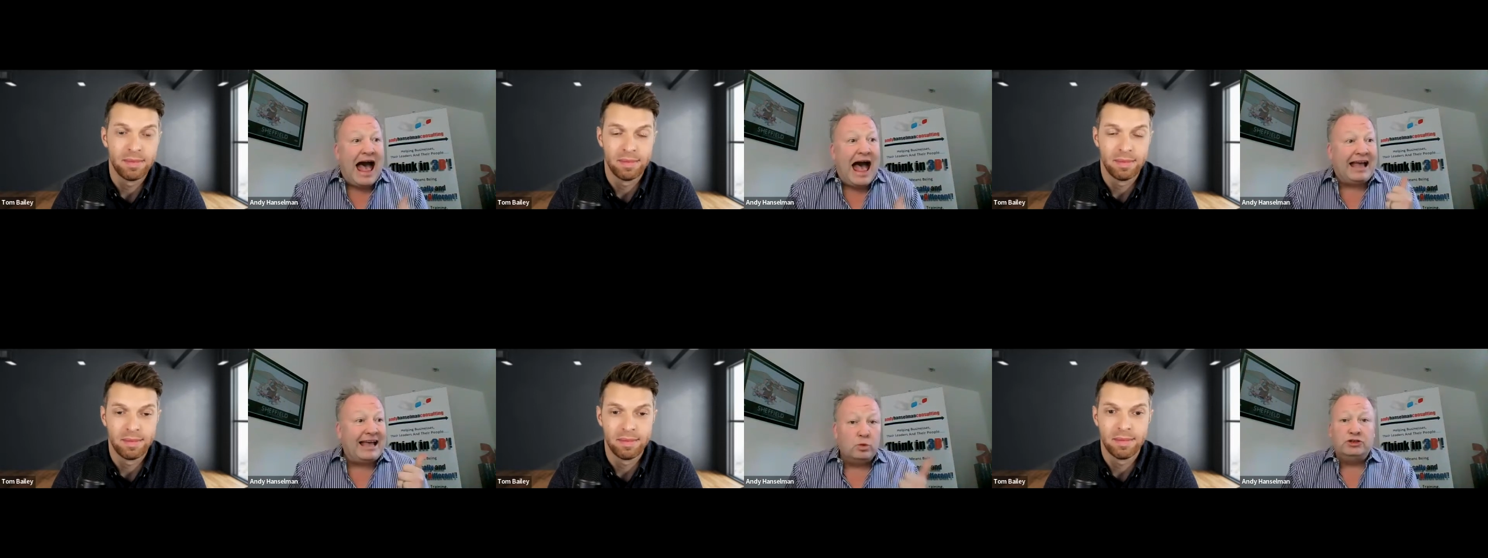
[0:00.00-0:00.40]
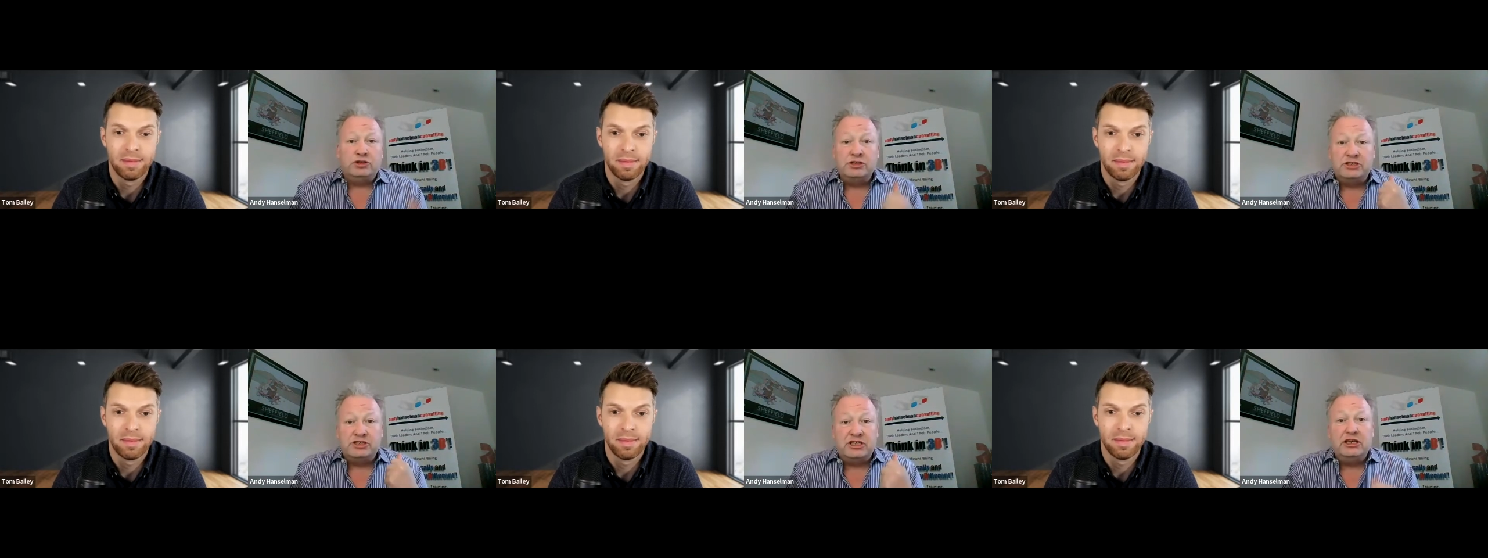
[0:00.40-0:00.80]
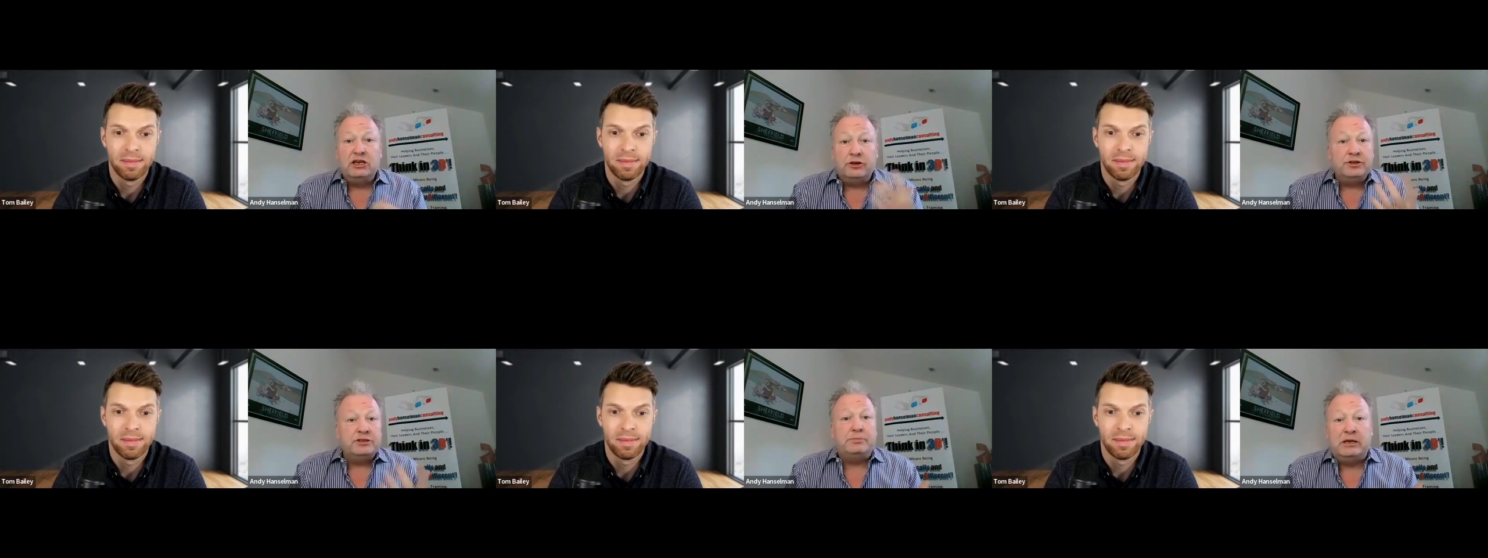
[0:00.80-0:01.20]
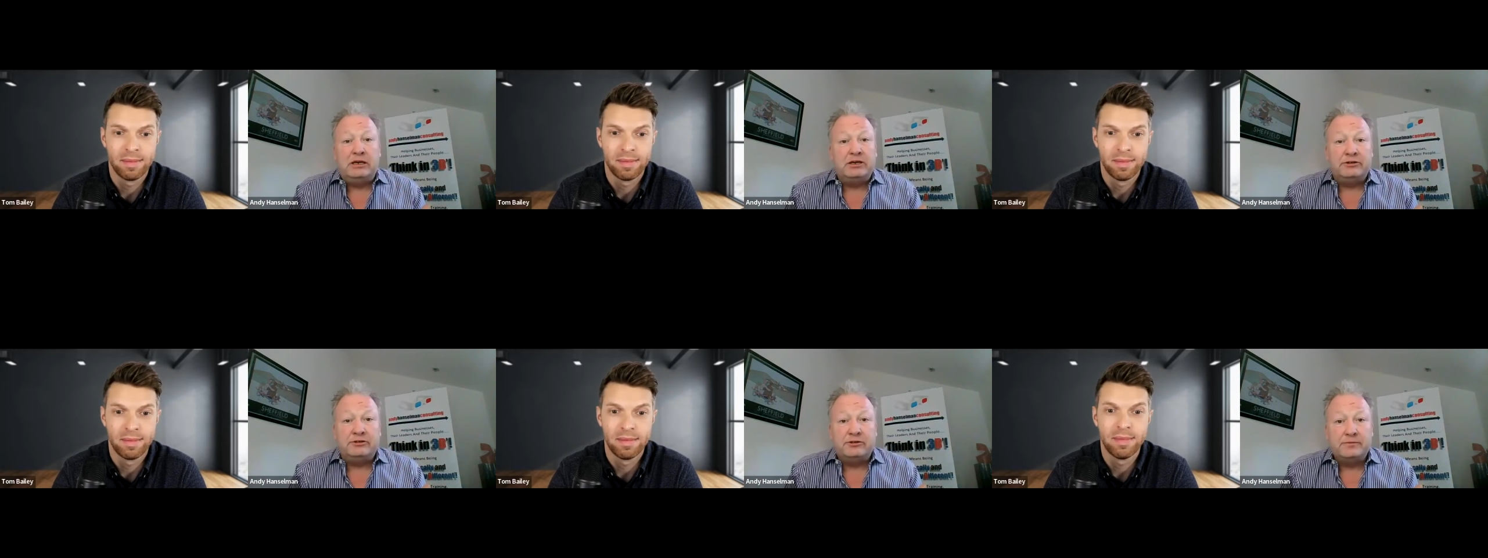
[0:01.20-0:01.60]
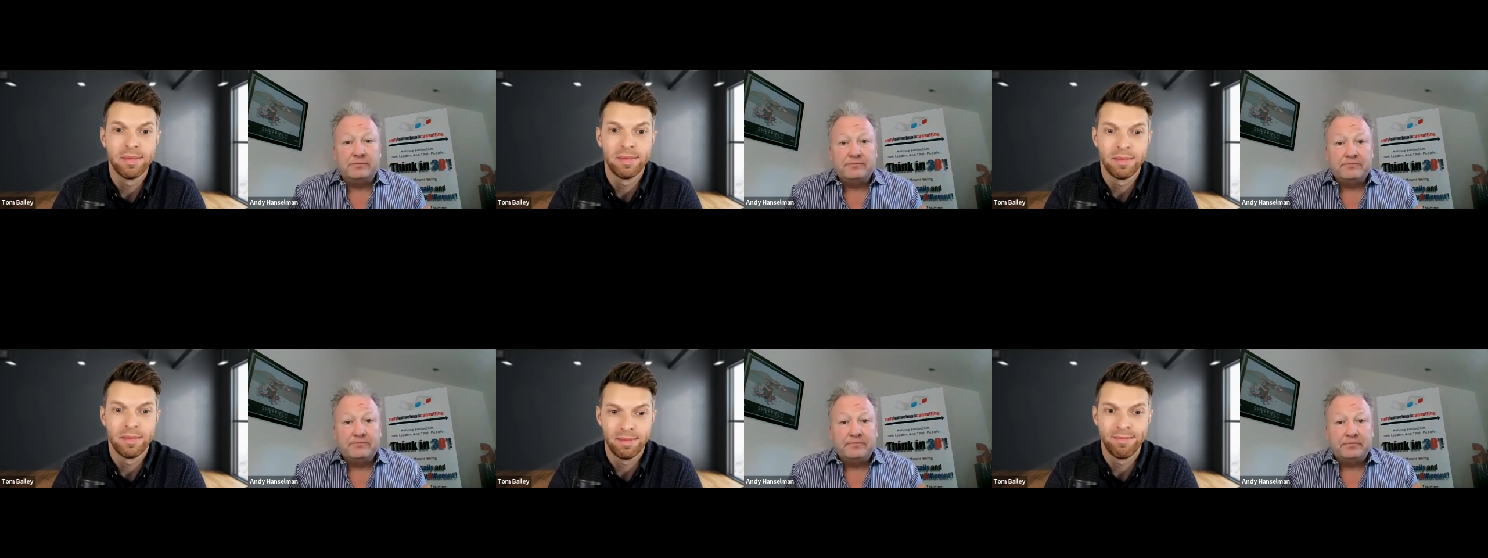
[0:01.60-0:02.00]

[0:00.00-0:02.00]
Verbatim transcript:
Speaker 1: I get to watch and see other speakers.